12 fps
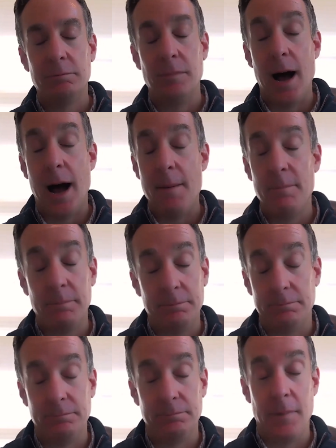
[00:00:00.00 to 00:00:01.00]
um,
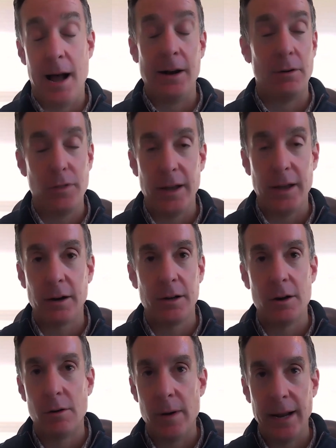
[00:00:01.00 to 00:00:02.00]
I don't think are going to
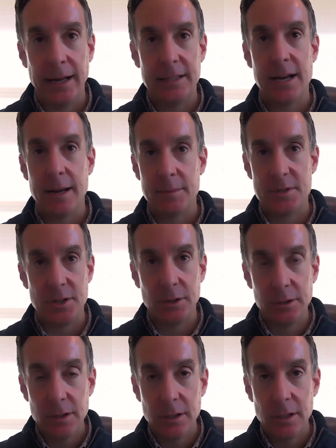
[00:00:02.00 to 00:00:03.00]
go away anytime soon.